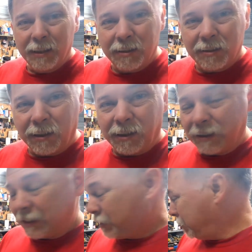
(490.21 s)

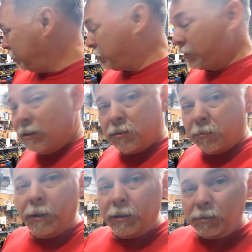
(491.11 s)
It
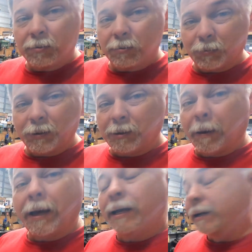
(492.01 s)
smells really
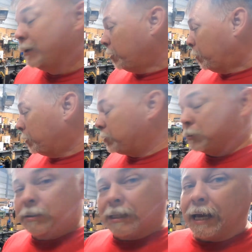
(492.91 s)
bad, but
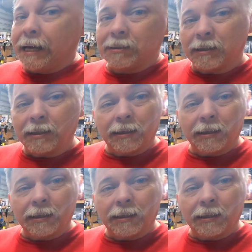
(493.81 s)
there's gas in